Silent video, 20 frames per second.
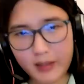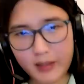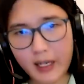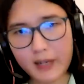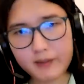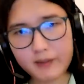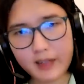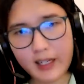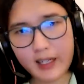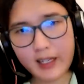
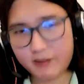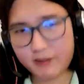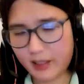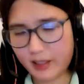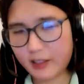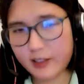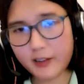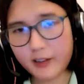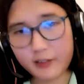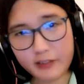I'm, I'm not
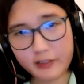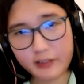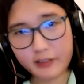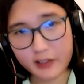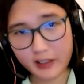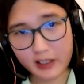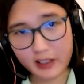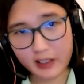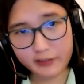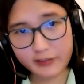aware
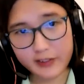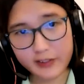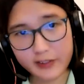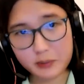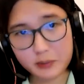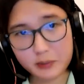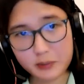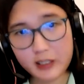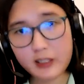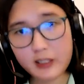enough with the
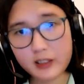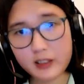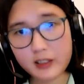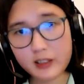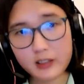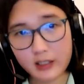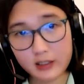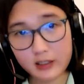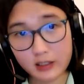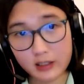political
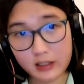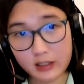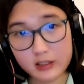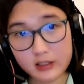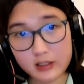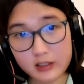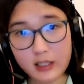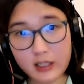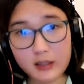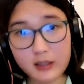
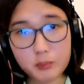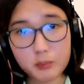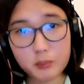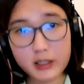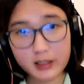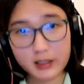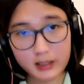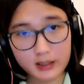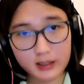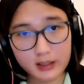contexts in
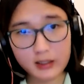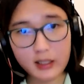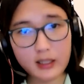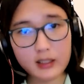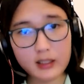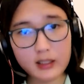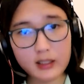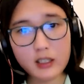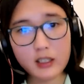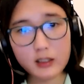Britain,
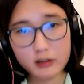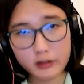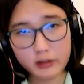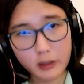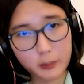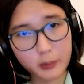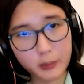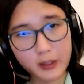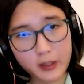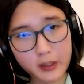in
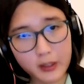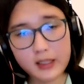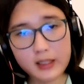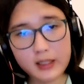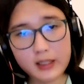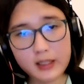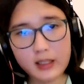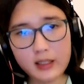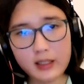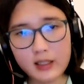Europe, in the
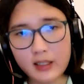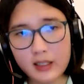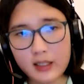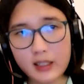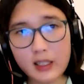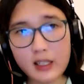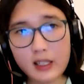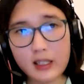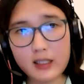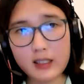in,
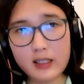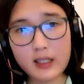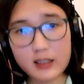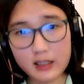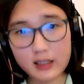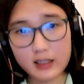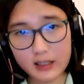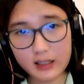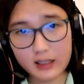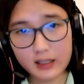in
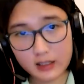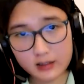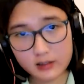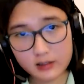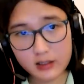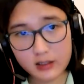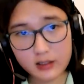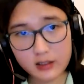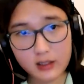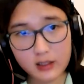India,
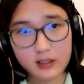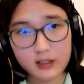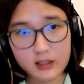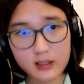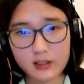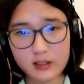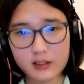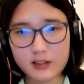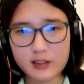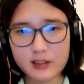etc.,
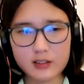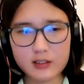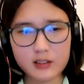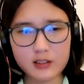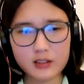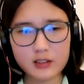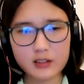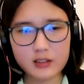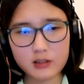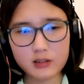to,
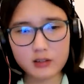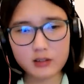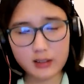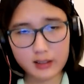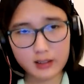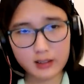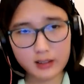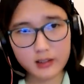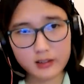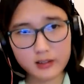to draw
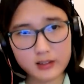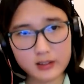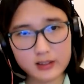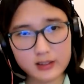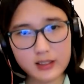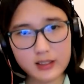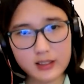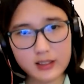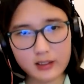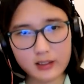conclusions
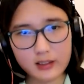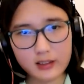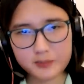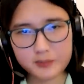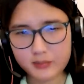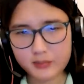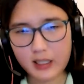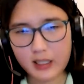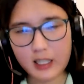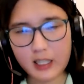there
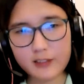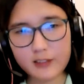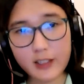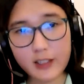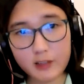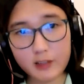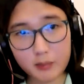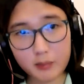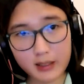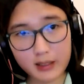I've
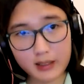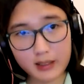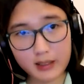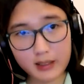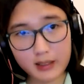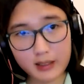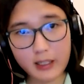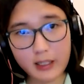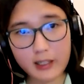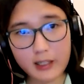given my
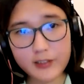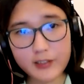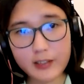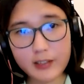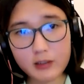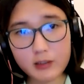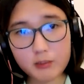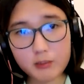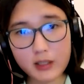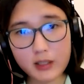I've
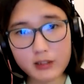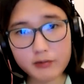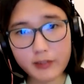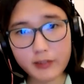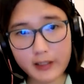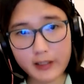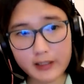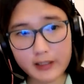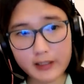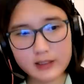given
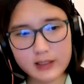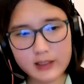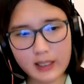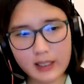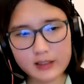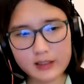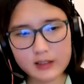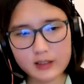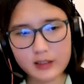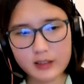advice
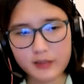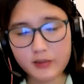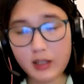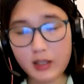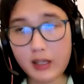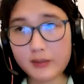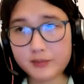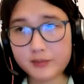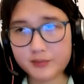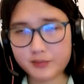on
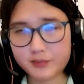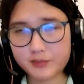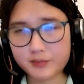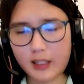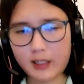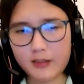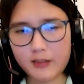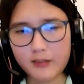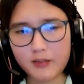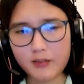um,
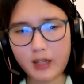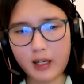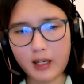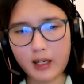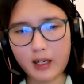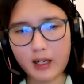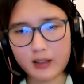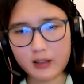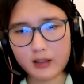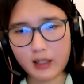uh,
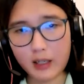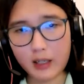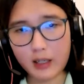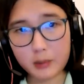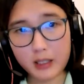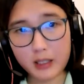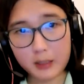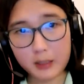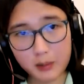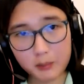on
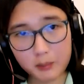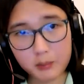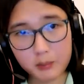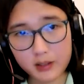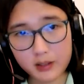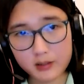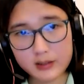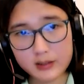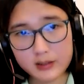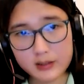upcoming
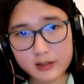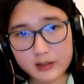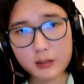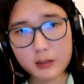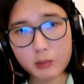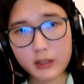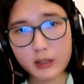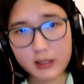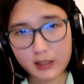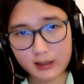bills in
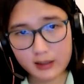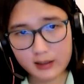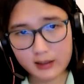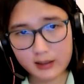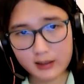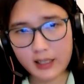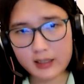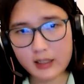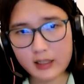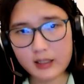Britain
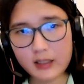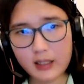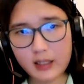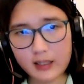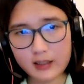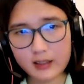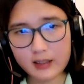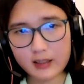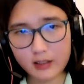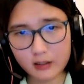and in
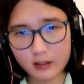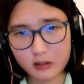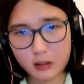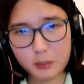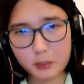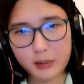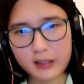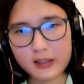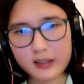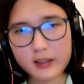and in
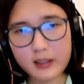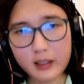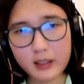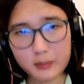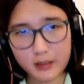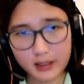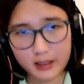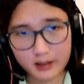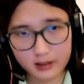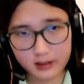Europe, and
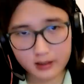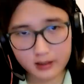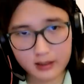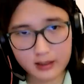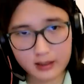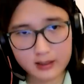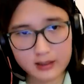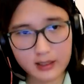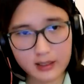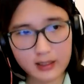lawmakers can
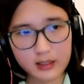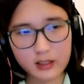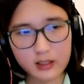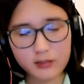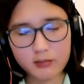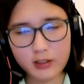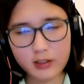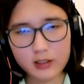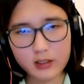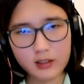decide
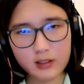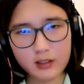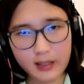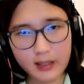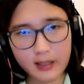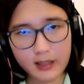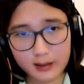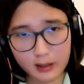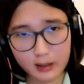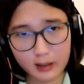whether to
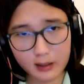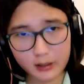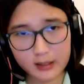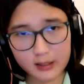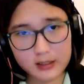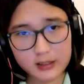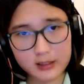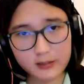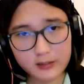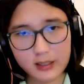take it up
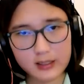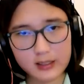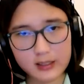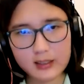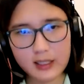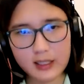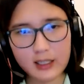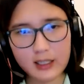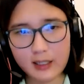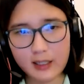as they wish.
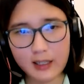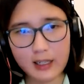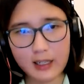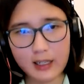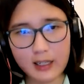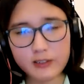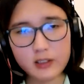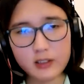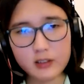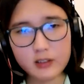I, I
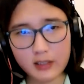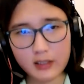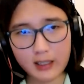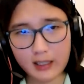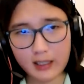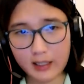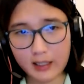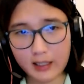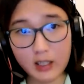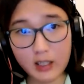haven't
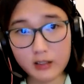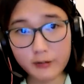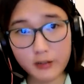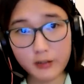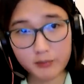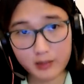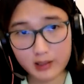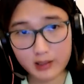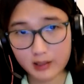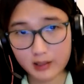I'm not
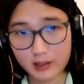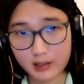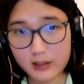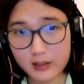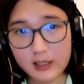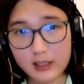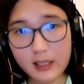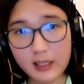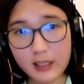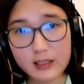familiar with
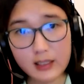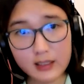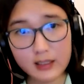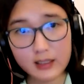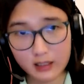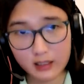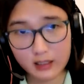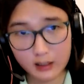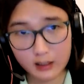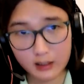the India
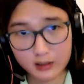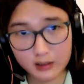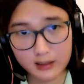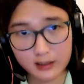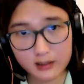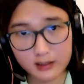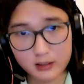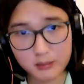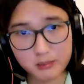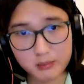data
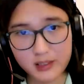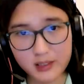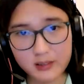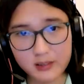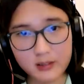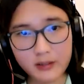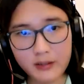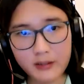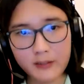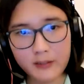protection
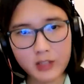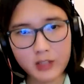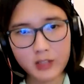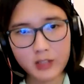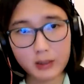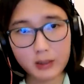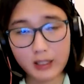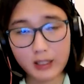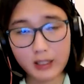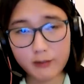bill. I
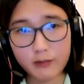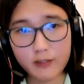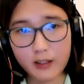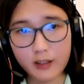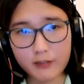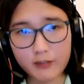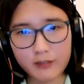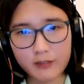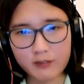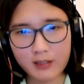mean, if
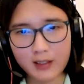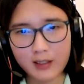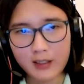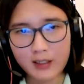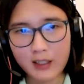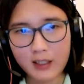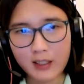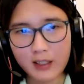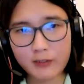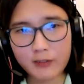if I'm
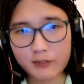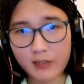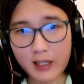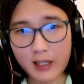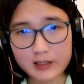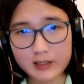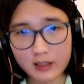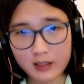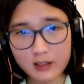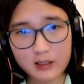if I'm
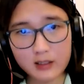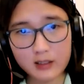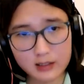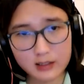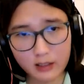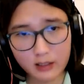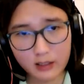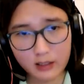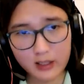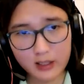asked to
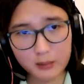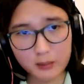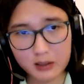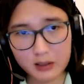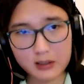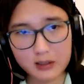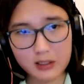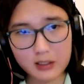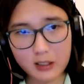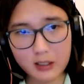testify about
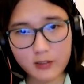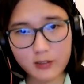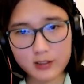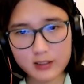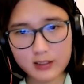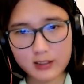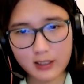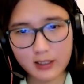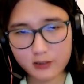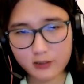it,
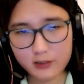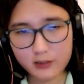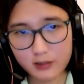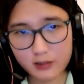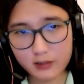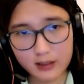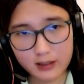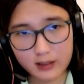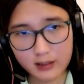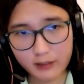obviously I would
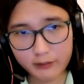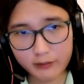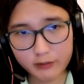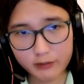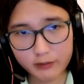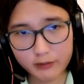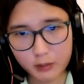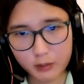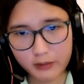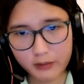read it in
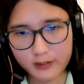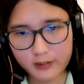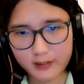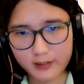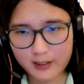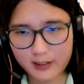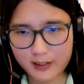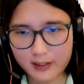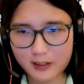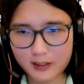full
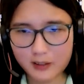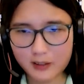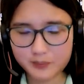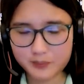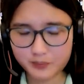beforehand.